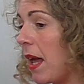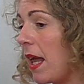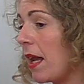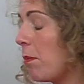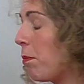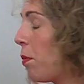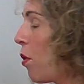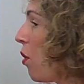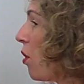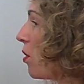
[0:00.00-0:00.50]

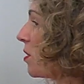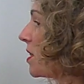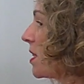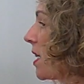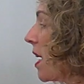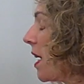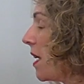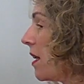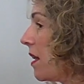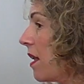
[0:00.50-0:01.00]

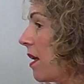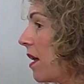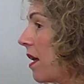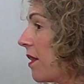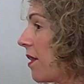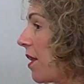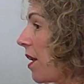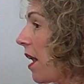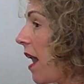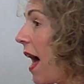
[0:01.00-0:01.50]
menopause and
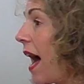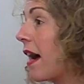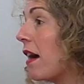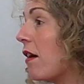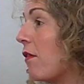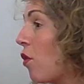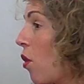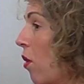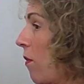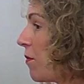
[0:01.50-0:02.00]
the
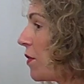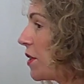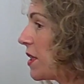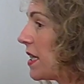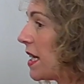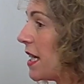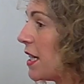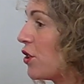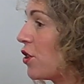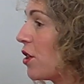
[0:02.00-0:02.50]
lack of
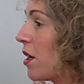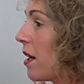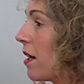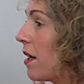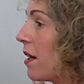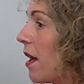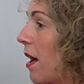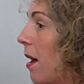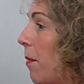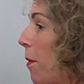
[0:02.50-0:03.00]

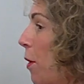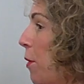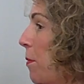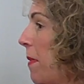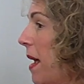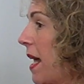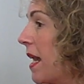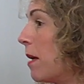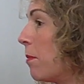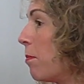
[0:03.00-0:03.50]
conversation
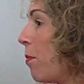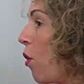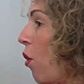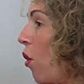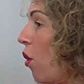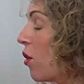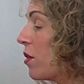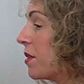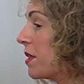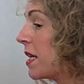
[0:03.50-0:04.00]
about
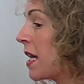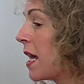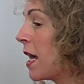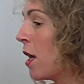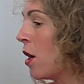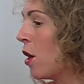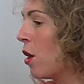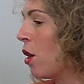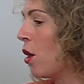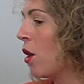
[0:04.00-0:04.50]
menopause.
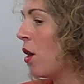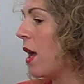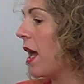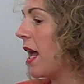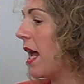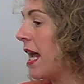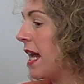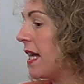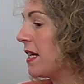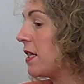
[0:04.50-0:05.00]

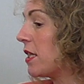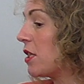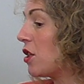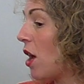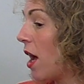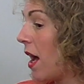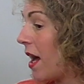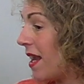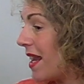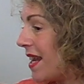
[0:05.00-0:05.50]

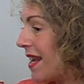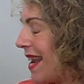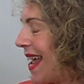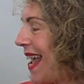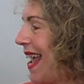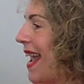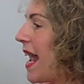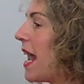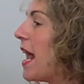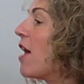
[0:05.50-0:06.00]
It's an
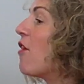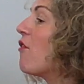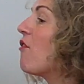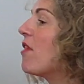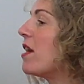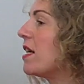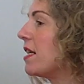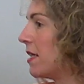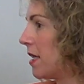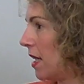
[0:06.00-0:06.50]

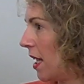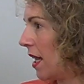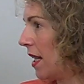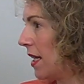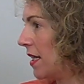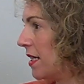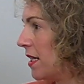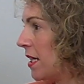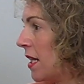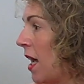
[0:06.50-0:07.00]

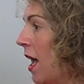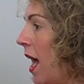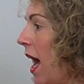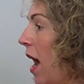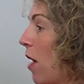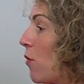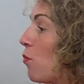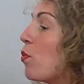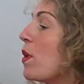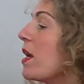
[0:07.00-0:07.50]
inherited,
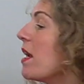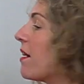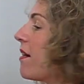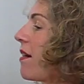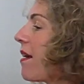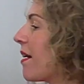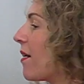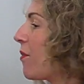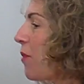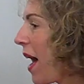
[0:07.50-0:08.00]
and
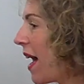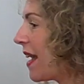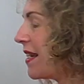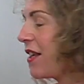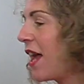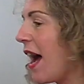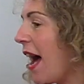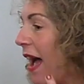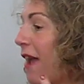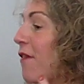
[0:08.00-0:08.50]

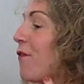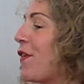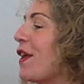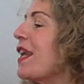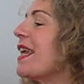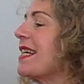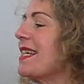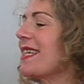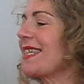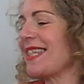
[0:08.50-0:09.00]
I
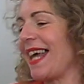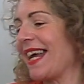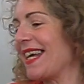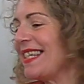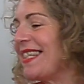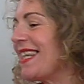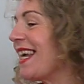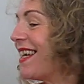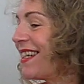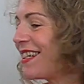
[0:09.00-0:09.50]
feel
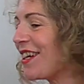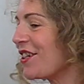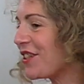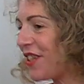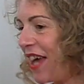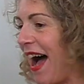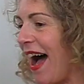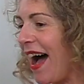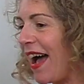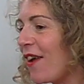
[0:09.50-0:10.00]
excited
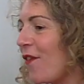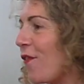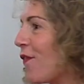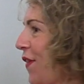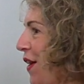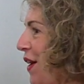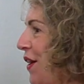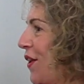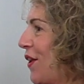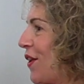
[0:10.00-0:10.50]
because I
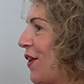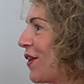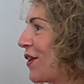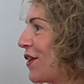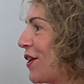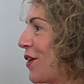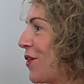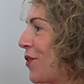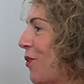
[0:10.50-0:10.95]
feel,